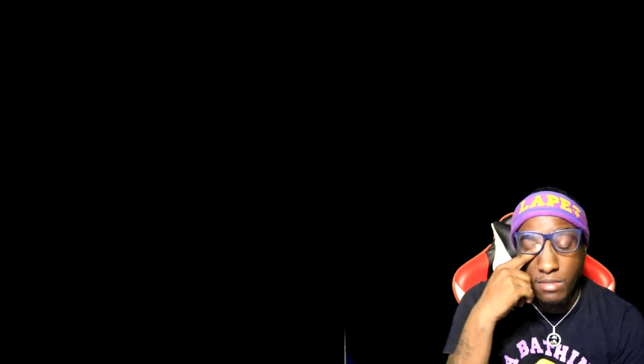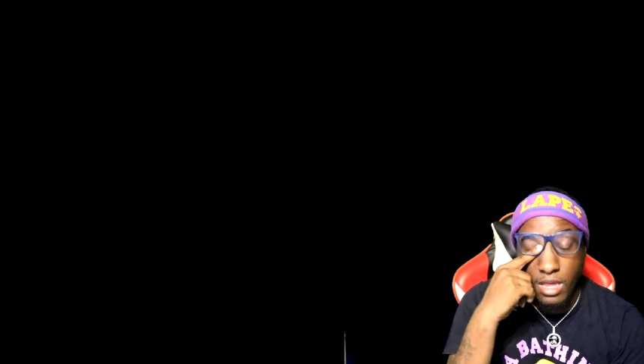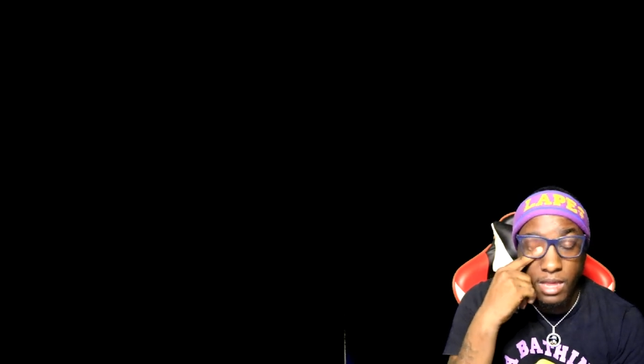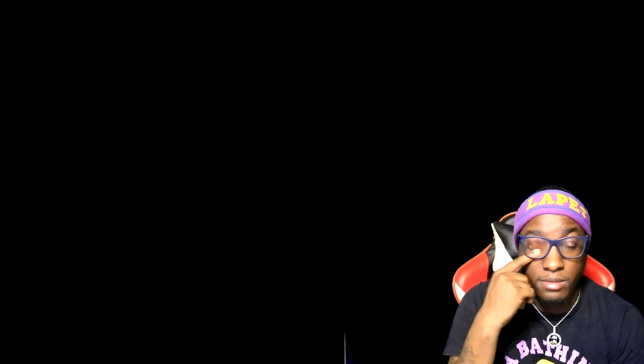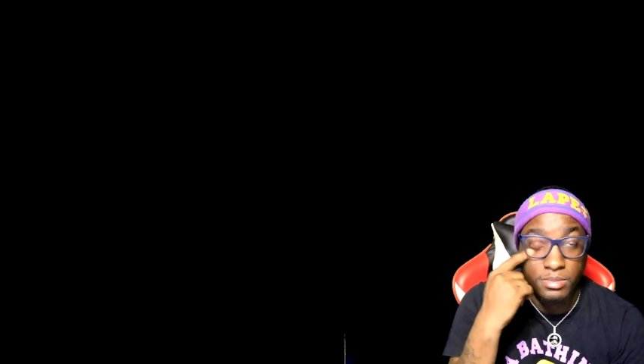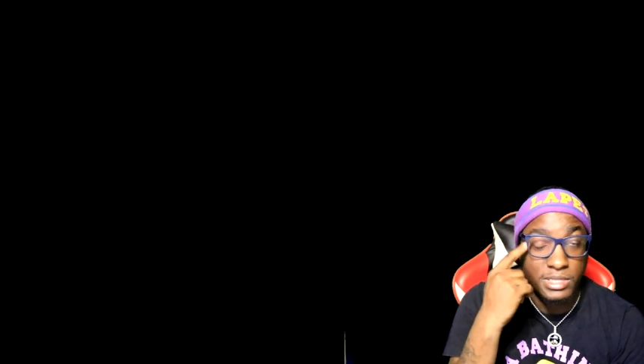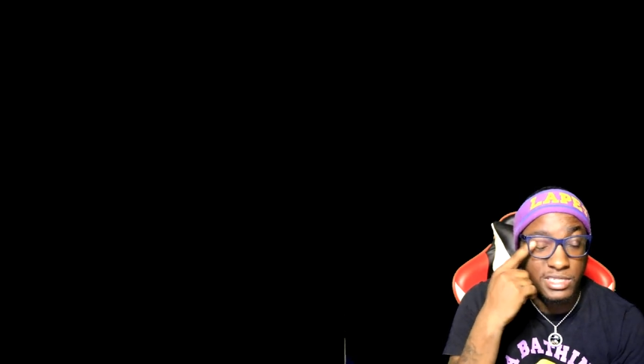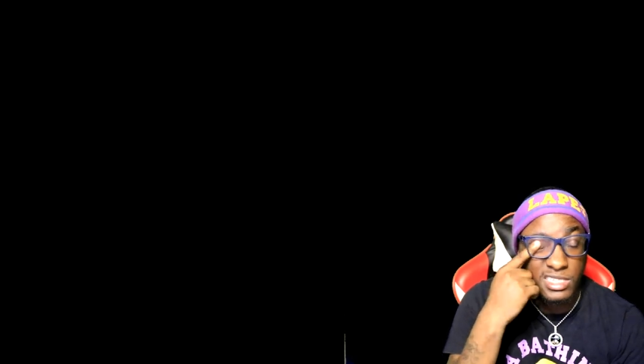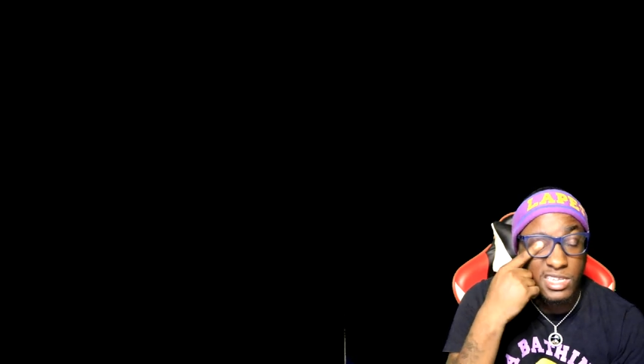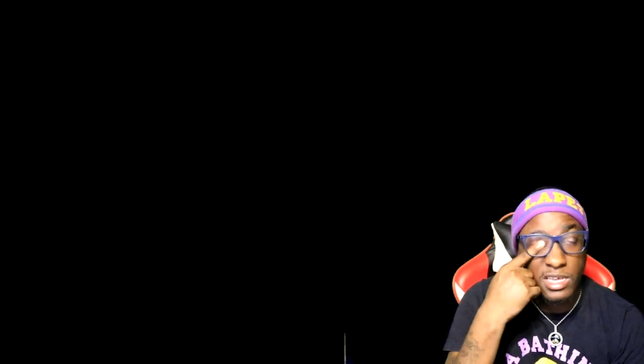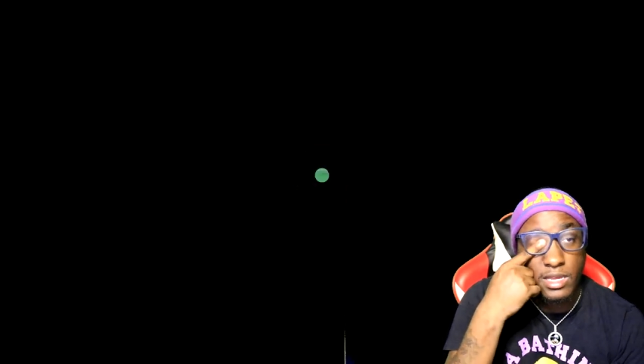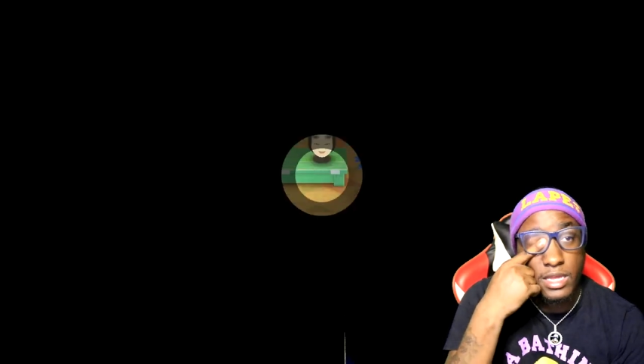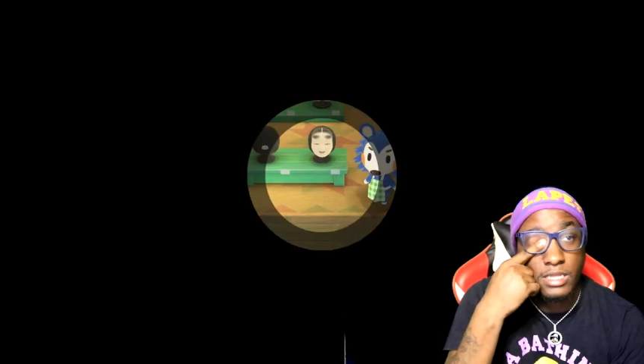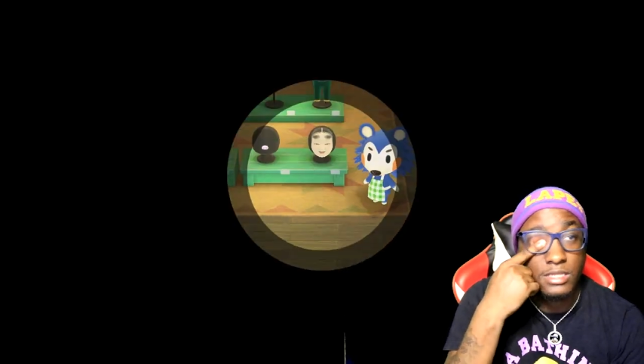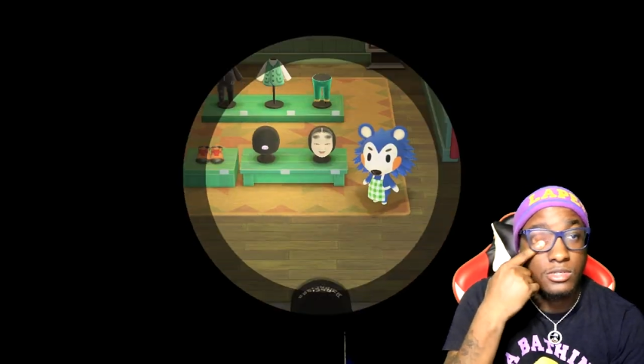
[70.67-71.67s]
I've been
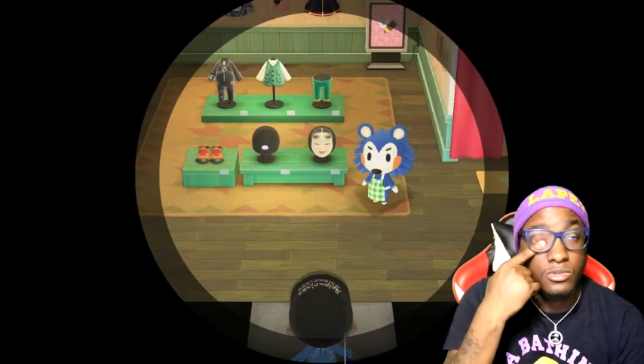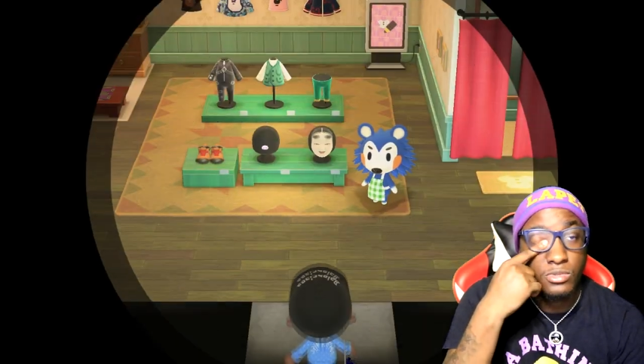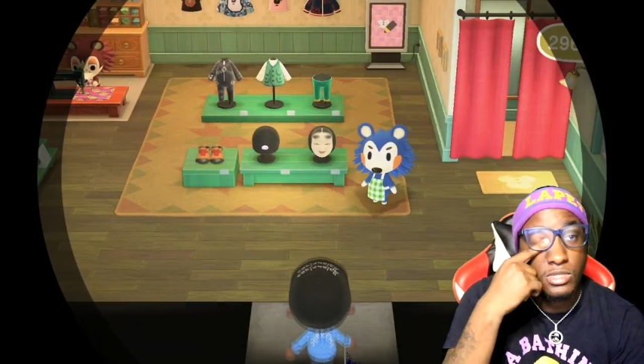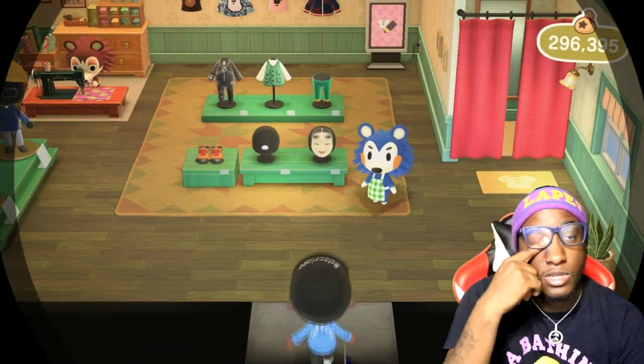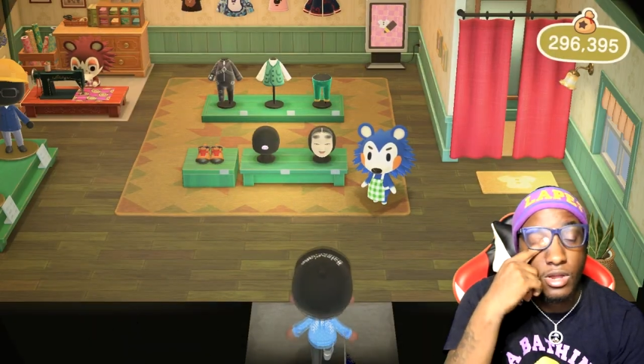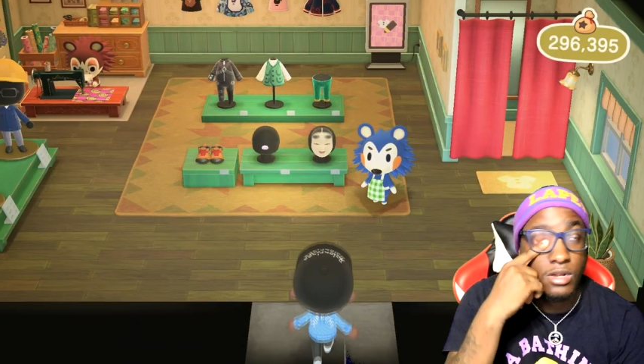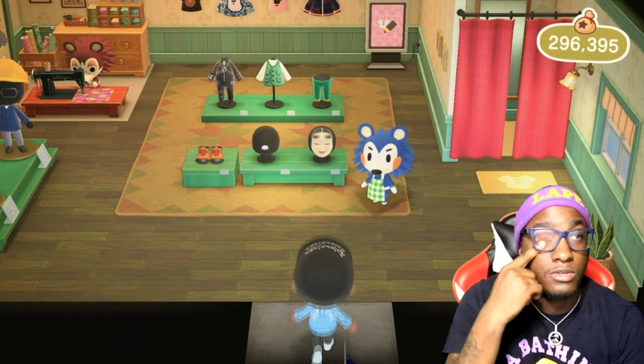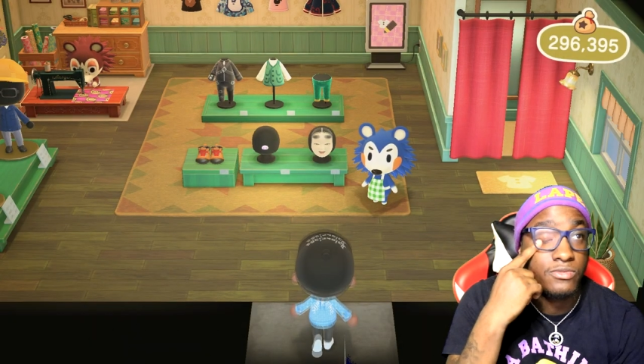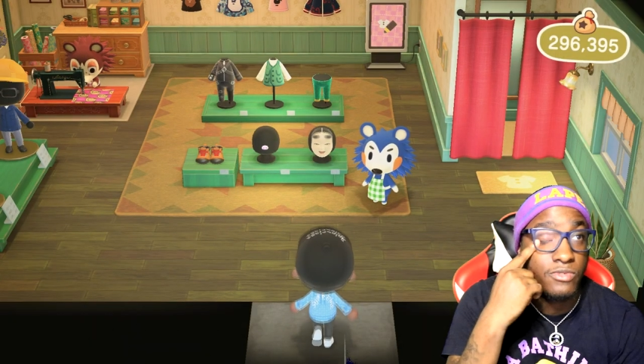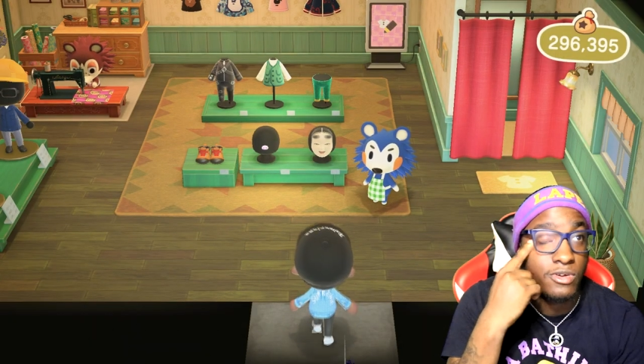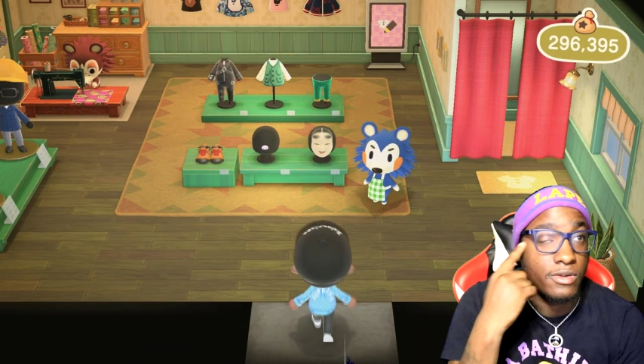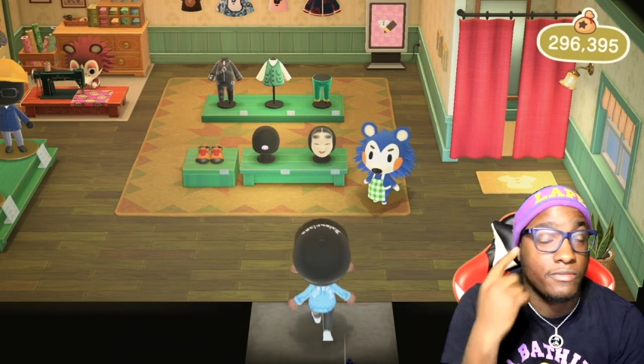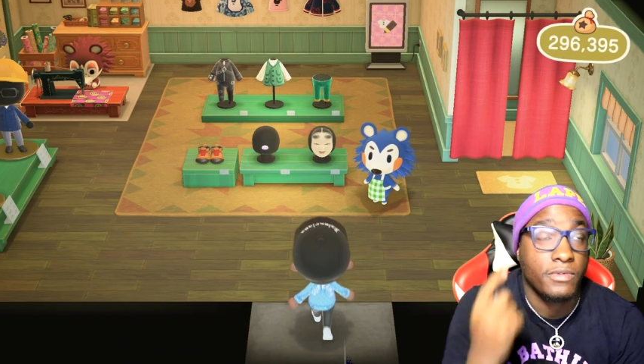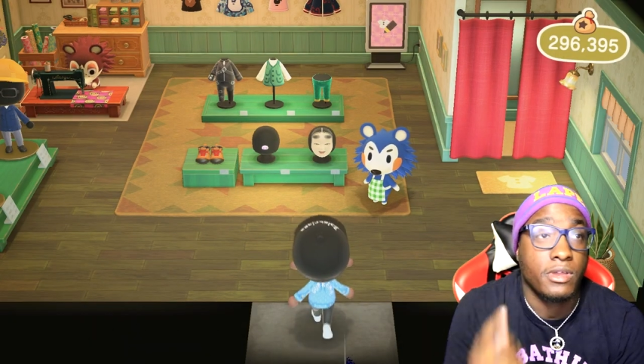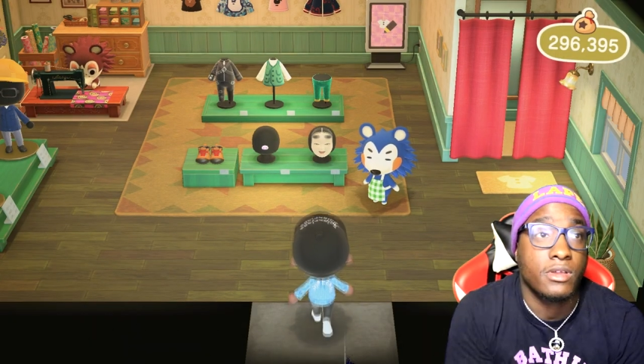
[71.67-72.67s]
stuck at 2 stars for
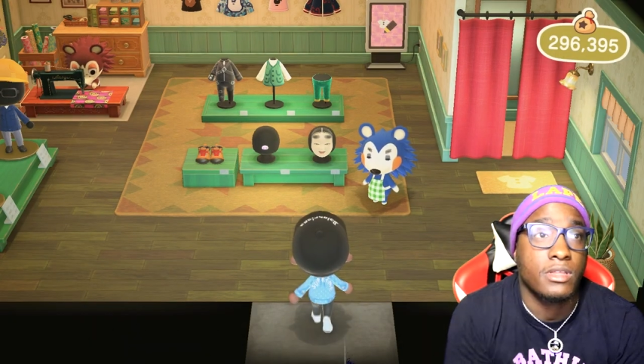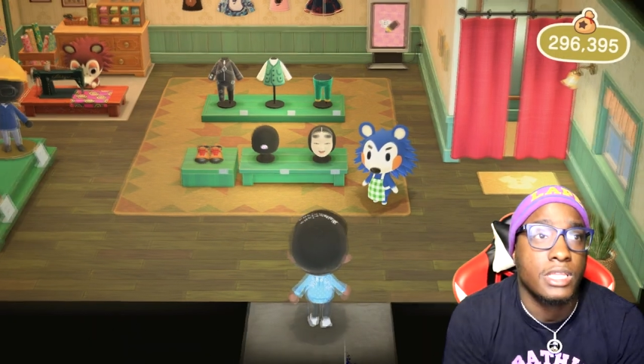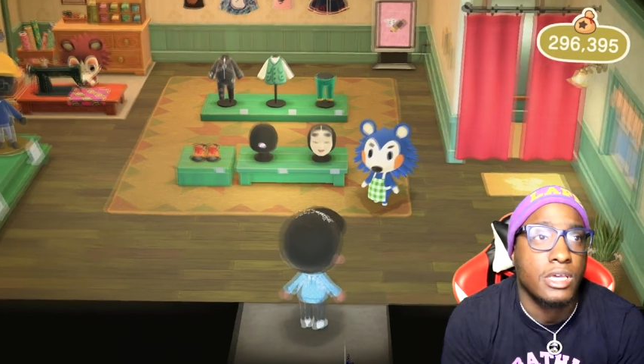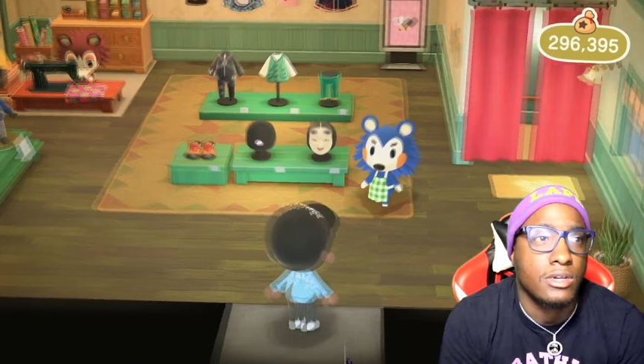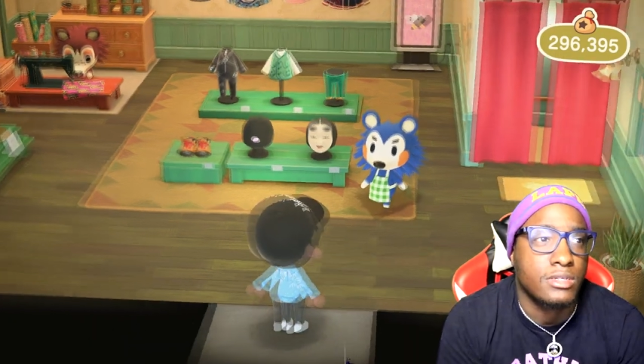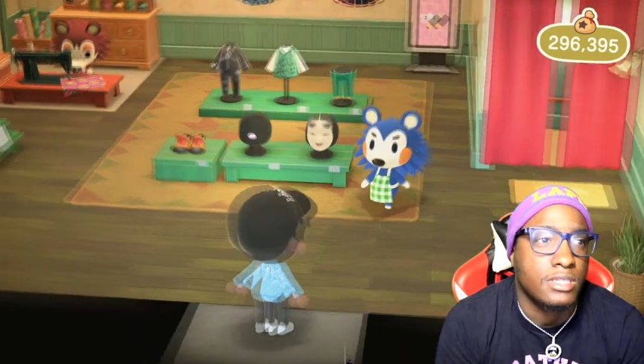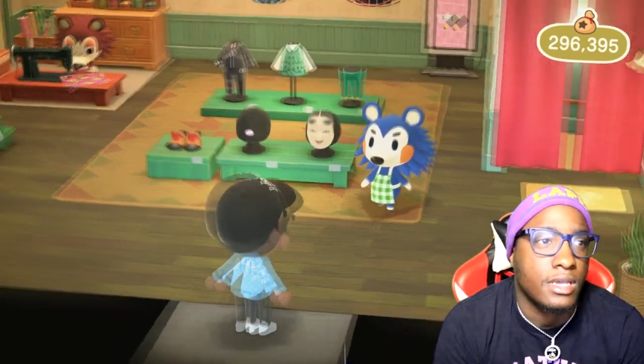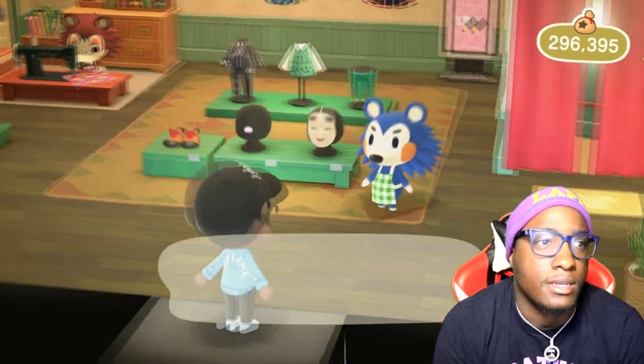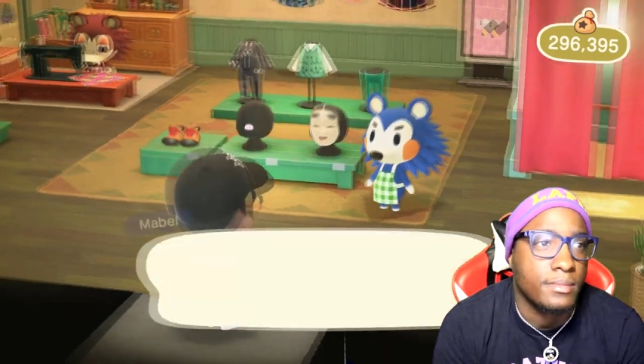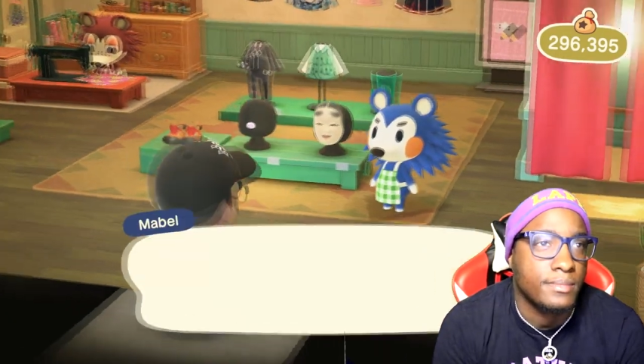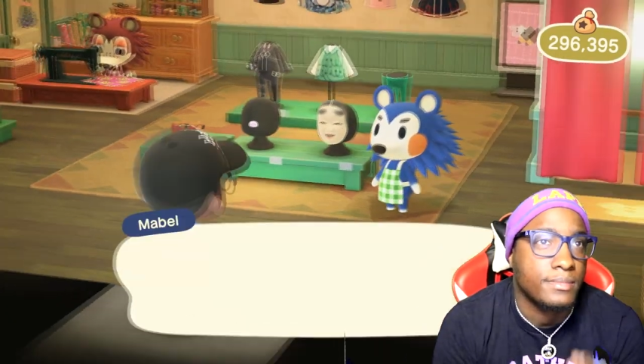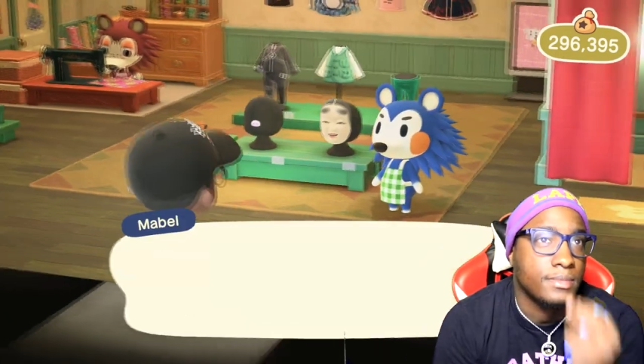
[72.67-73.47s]
a very long time.